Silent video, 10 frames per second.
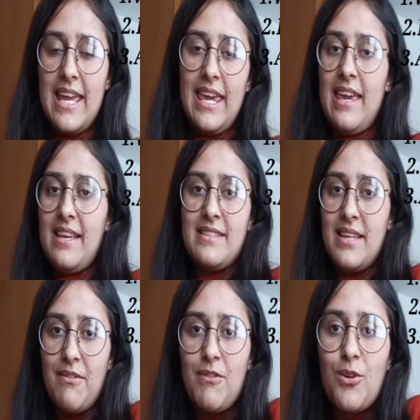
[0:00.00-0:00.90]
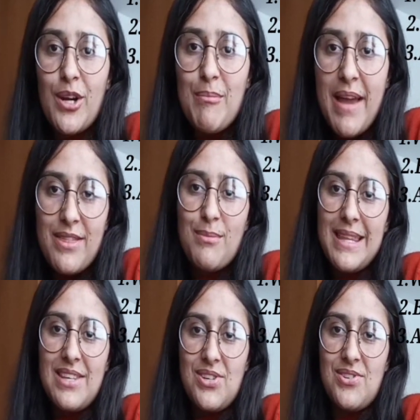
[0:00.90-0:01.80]
as if you're a
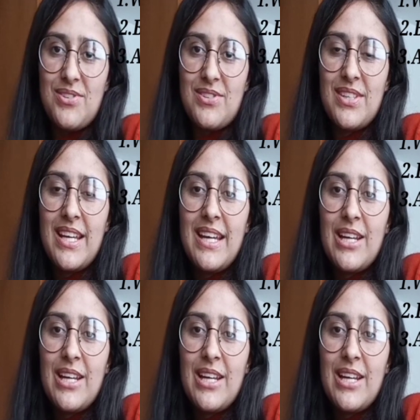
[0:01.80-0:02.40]
mathematician.